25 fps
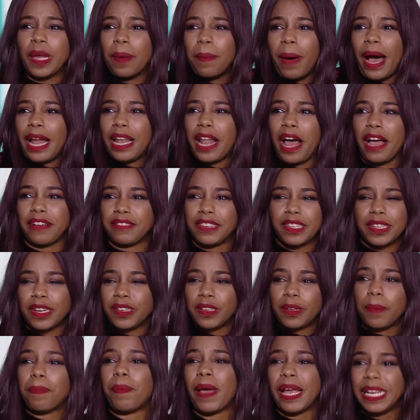to my life. She's
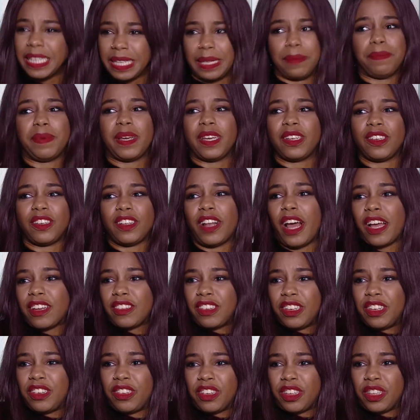such a right. basic bitch. Like,
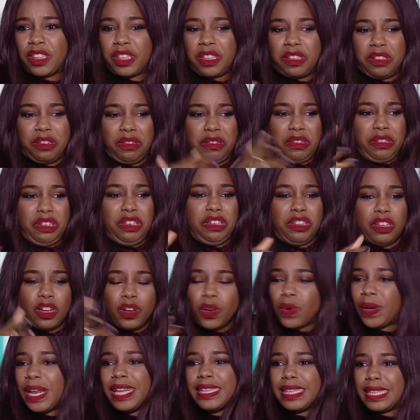she's just, she's yeah. a
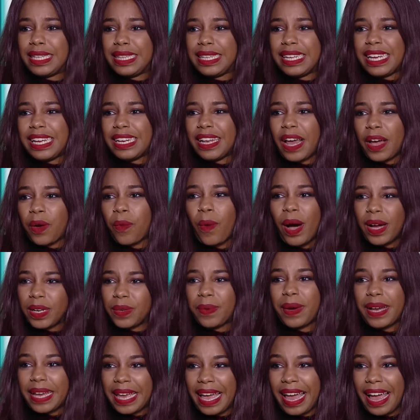non-entity. Like, why
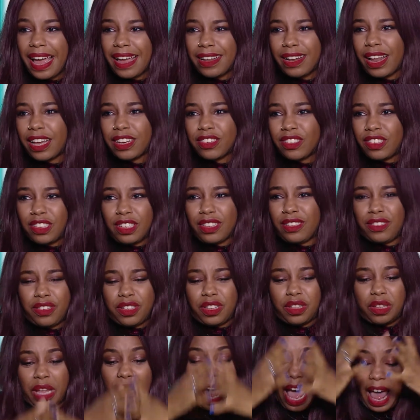do I care? Like, she's
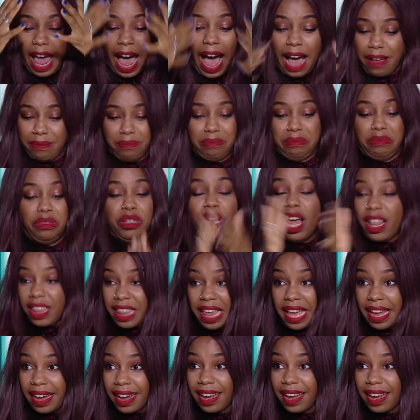just... Yeah. Nothing.